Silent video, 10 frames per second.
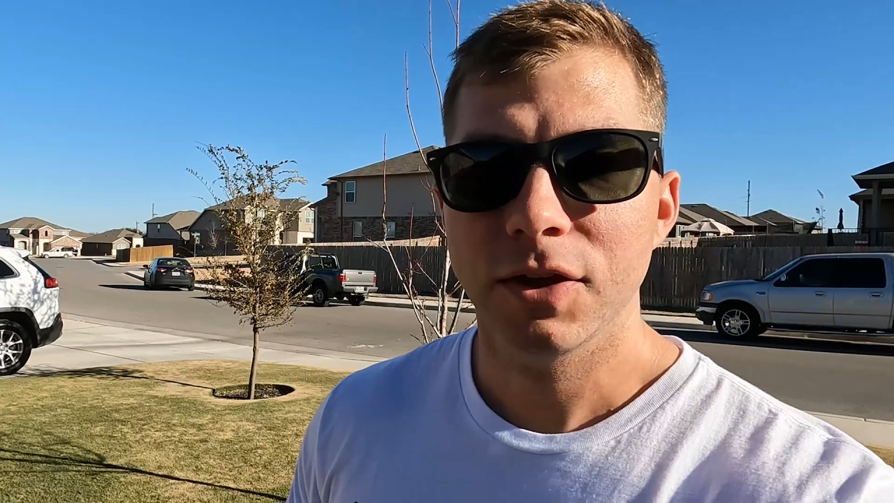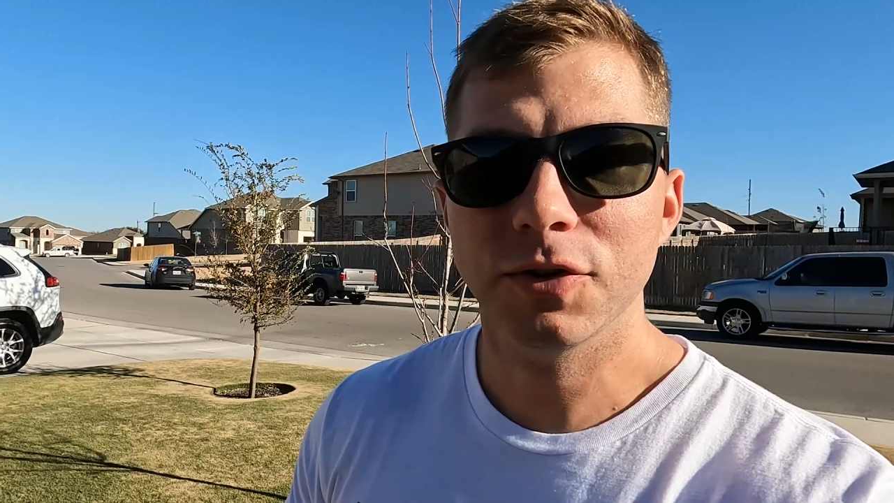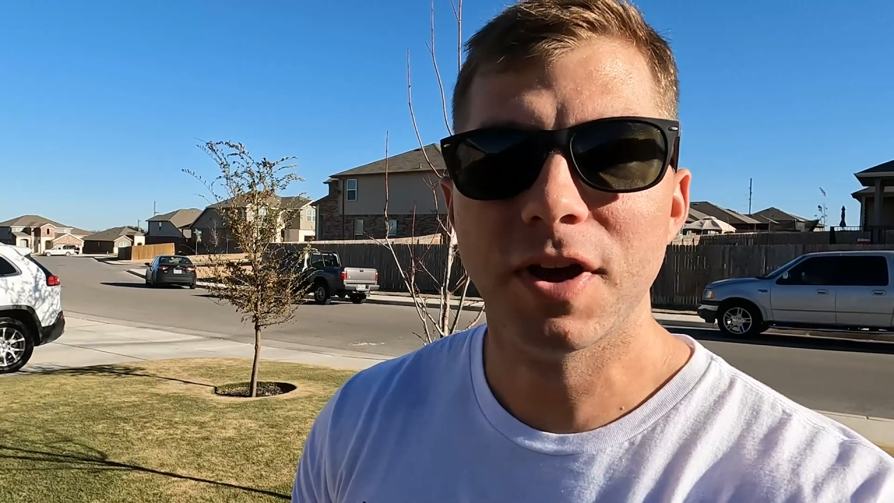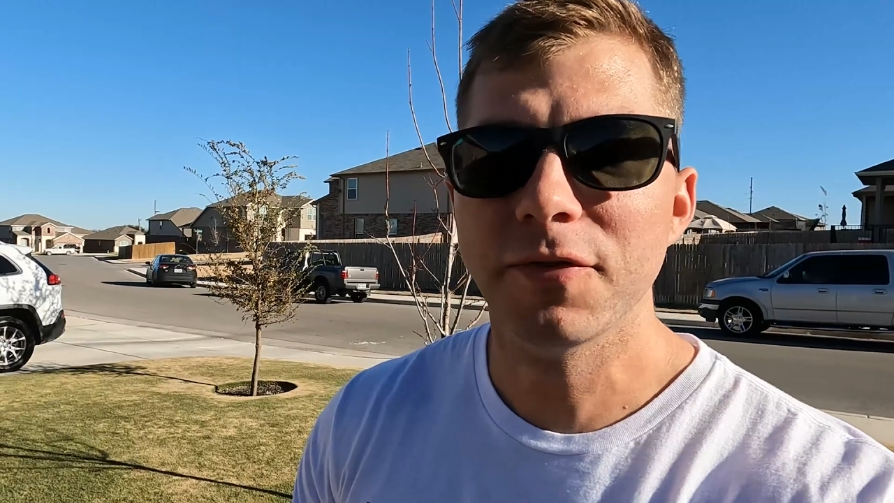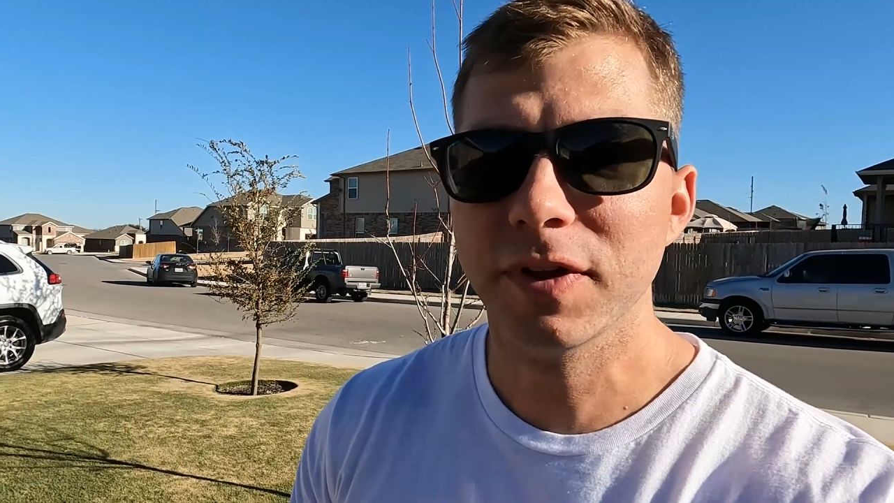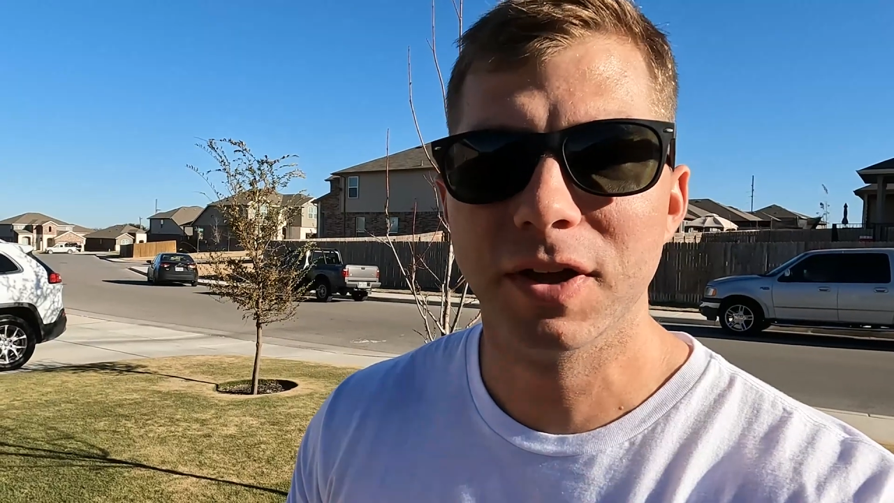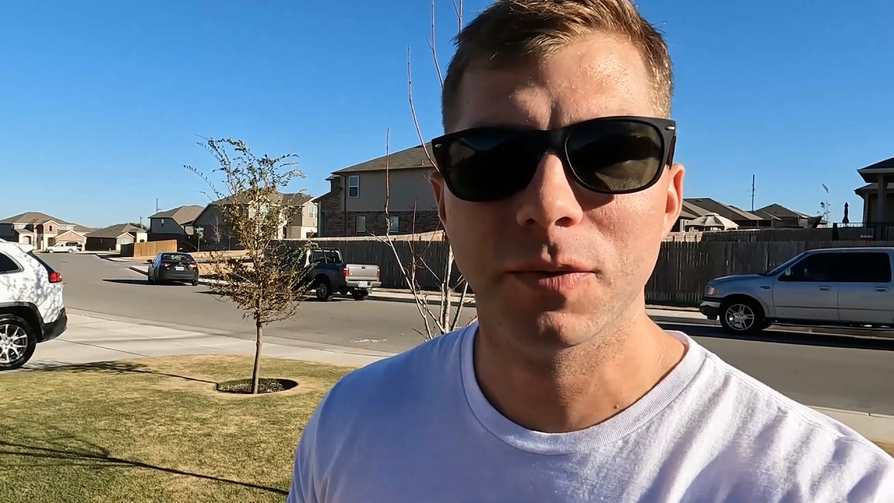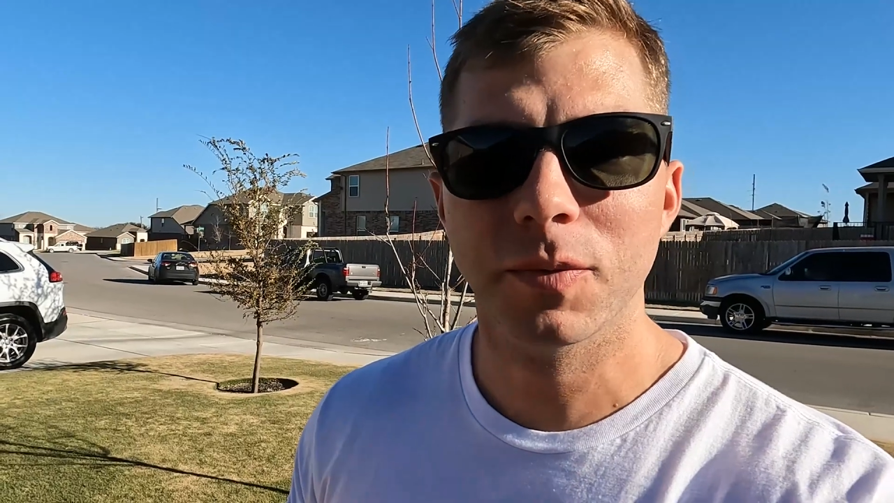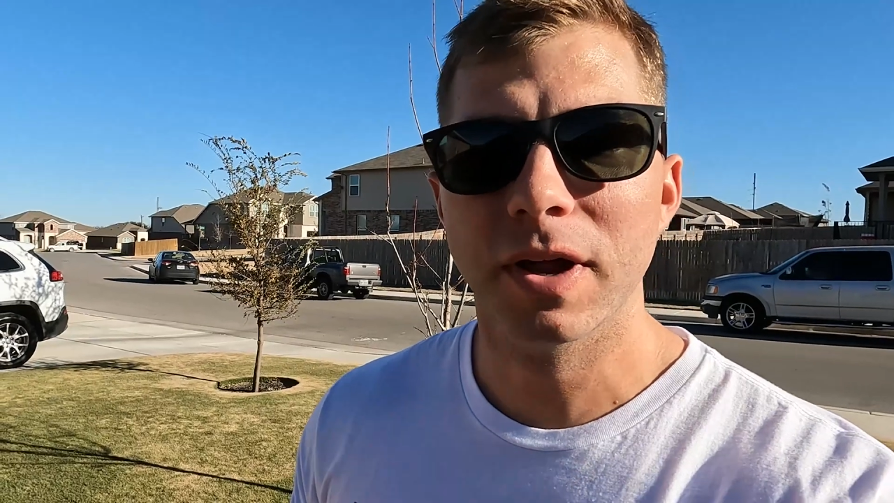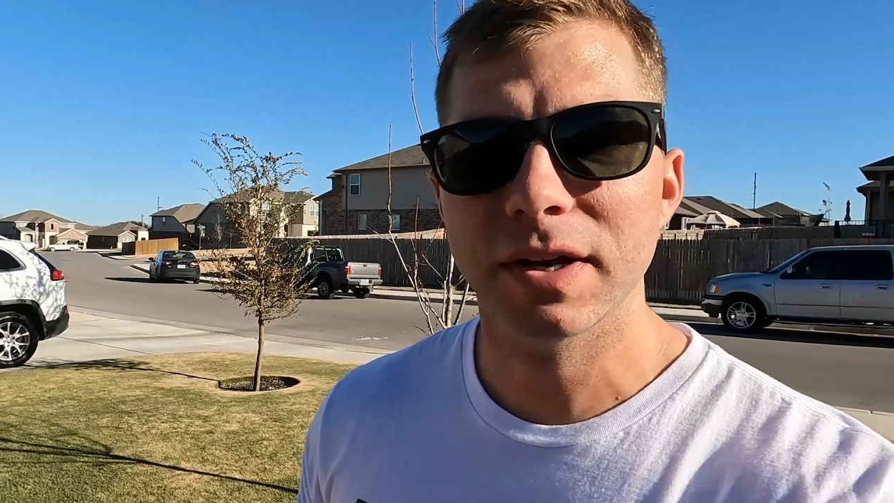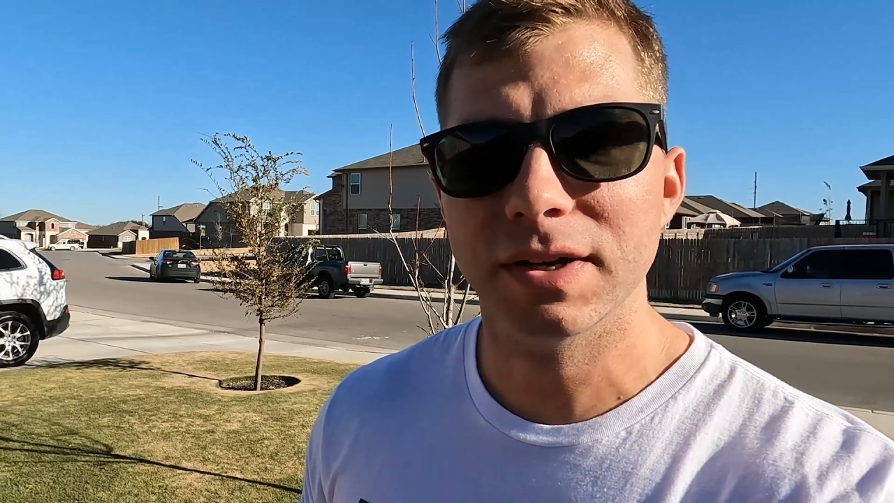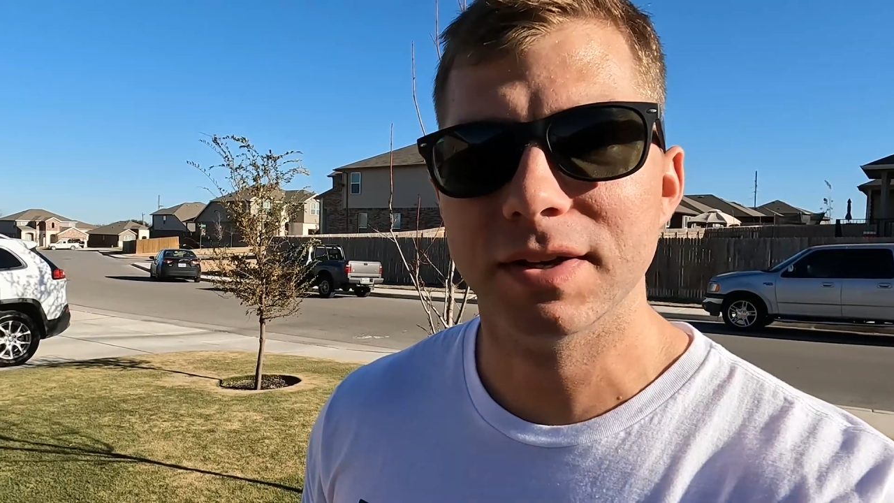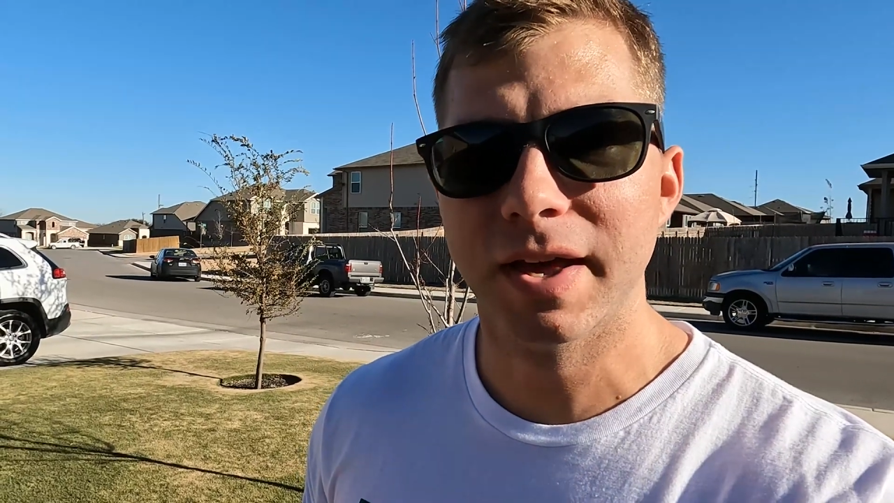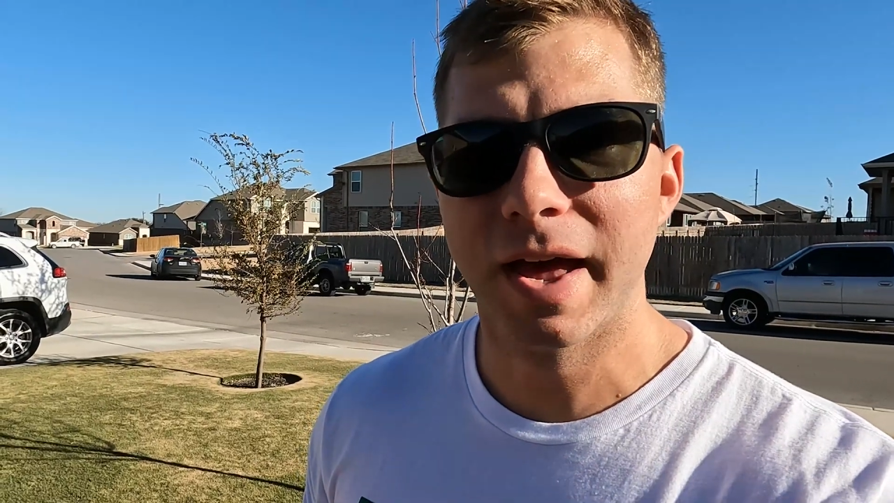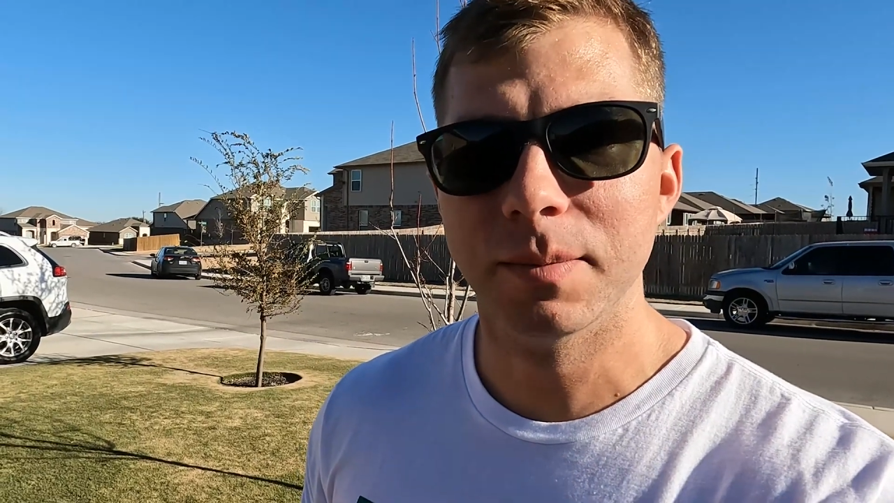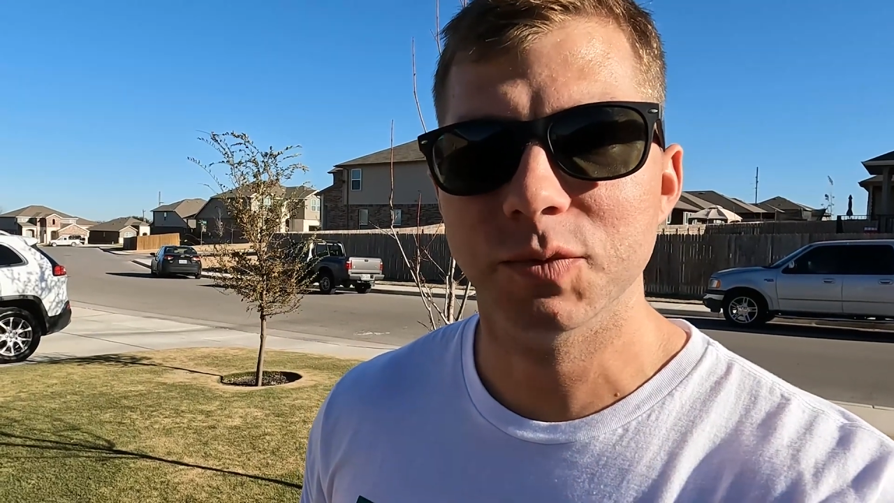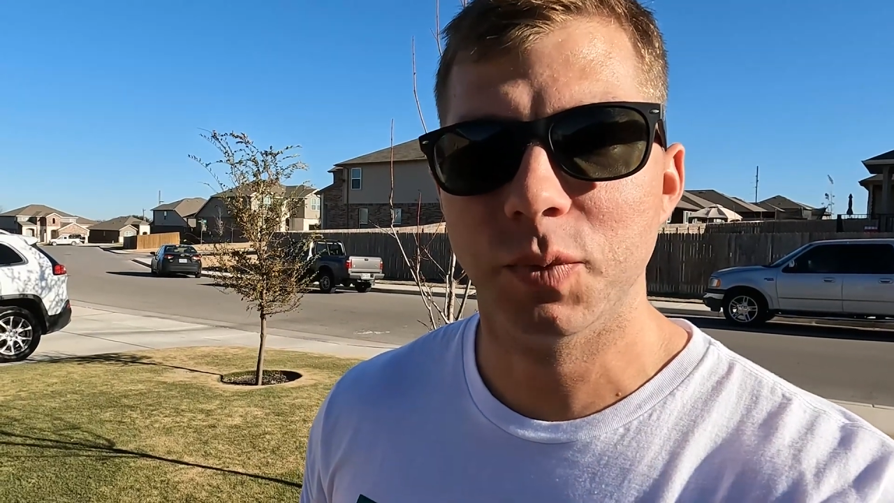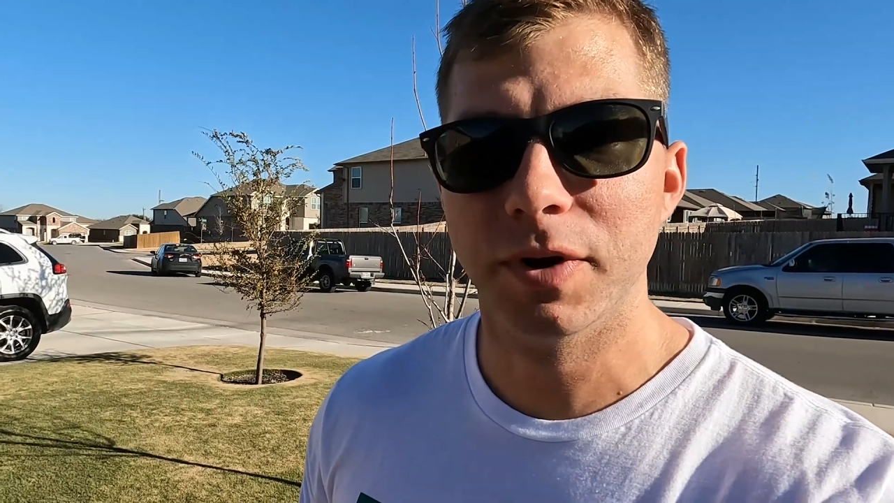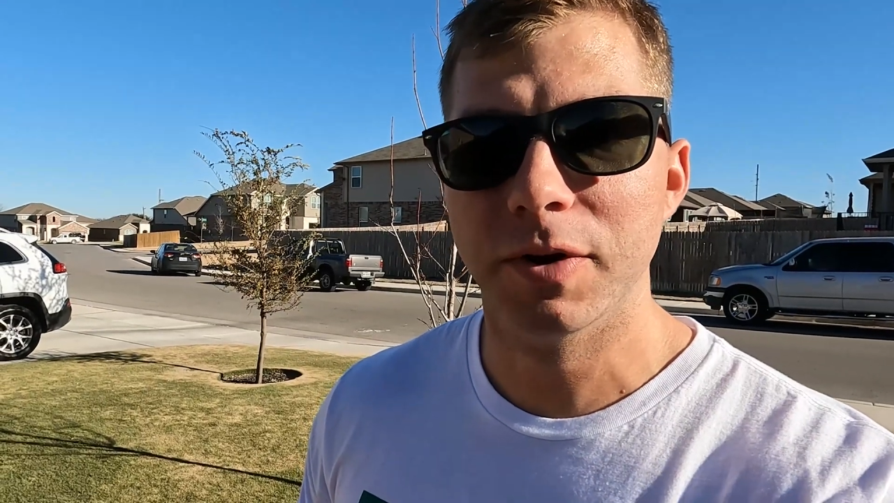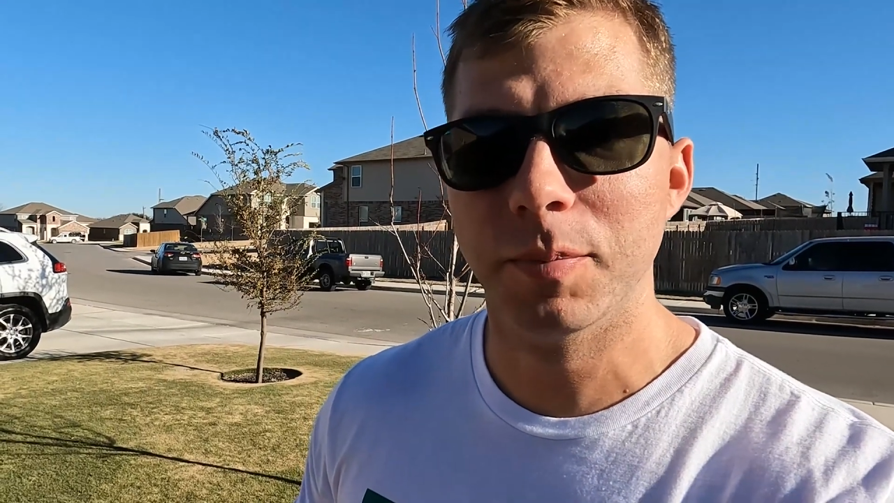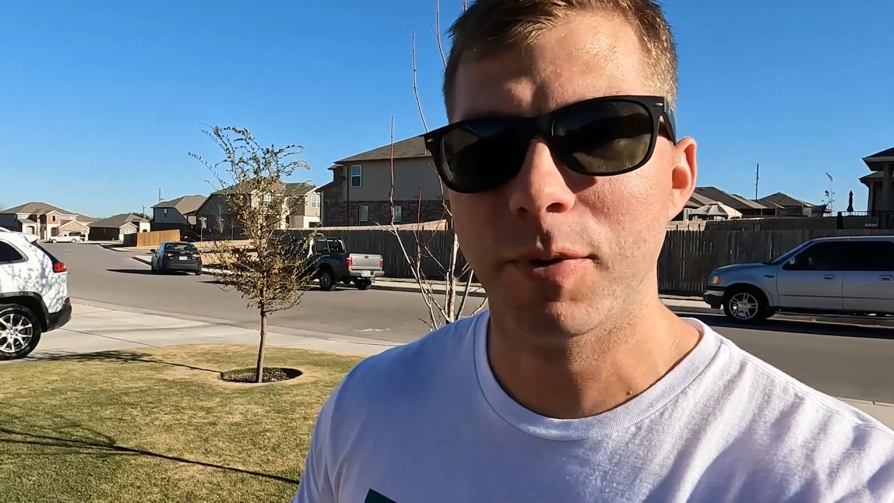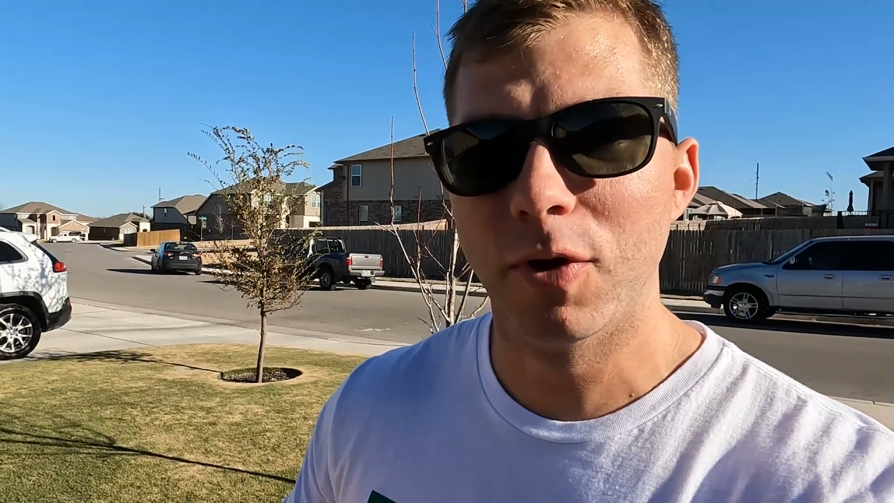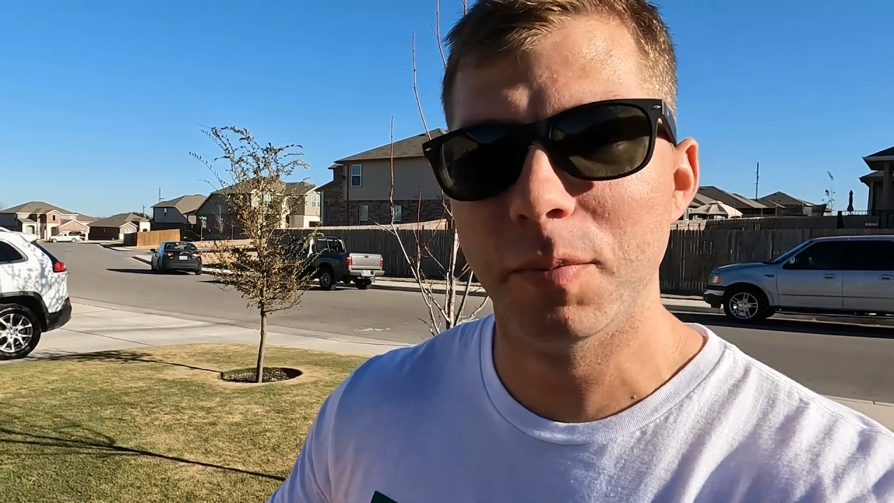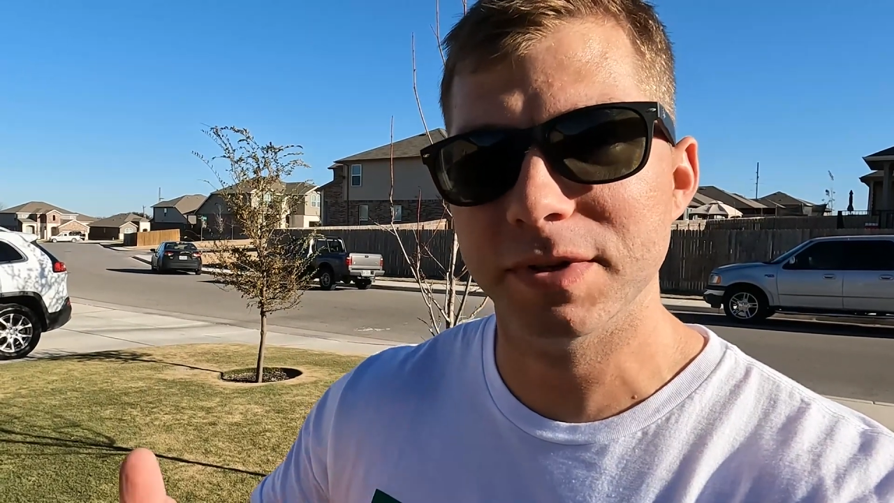You're definitely gonna run into times where your probe